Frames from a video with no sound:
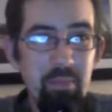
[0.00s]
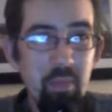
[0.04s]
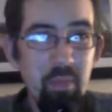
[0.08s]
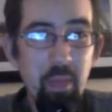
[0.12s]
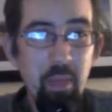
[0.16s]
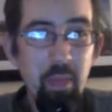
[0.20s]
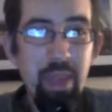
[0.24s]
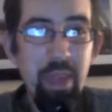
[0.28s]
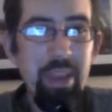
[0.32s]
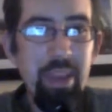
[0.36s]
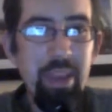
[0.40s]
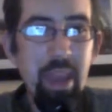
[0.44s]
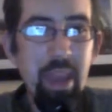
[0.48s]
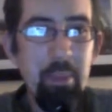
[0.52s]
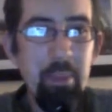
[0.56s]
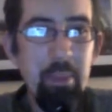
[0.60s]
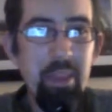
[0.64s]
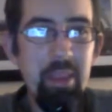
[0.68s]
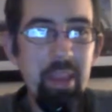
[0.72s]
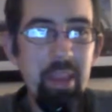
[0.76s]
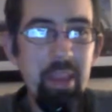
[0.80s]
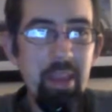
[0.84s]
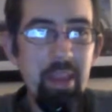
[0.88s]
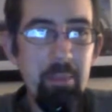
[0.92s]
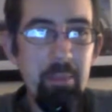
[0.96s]

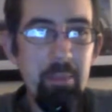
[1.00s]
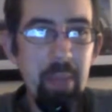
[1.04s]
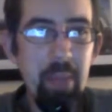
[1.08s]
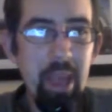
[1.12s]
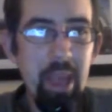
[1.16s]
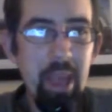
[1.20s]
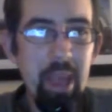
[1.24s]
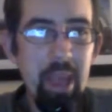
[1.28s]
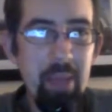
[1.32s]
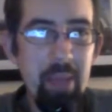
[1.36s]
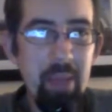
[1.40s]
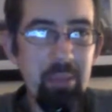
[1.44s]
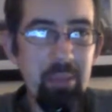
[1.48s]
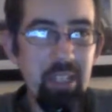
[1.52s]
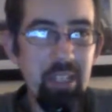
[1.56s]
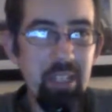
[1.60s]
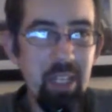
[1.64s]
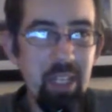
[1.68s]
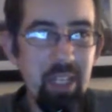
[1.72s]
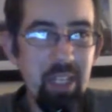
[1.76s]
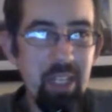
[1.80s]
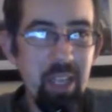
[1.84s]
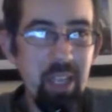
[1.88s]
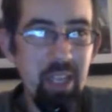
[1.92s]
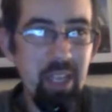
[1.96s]
But they didn't pay
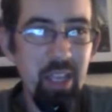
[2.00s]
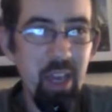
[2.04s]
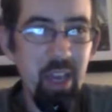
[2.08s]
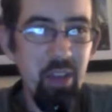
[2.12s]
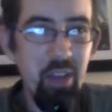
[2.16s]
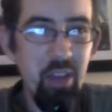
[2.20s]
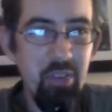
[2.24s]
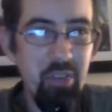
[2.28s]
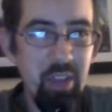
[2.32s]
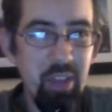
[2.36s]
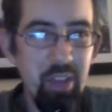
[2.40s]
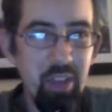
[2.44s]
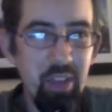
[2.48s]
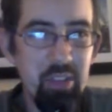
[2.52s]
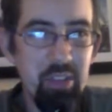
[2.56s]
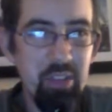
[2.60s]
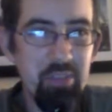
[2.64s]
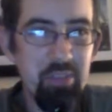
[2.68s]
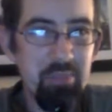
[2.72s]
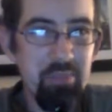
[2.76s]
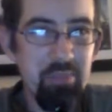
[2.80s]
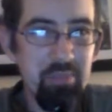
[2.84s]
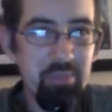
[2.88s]
Amazon to take care of things.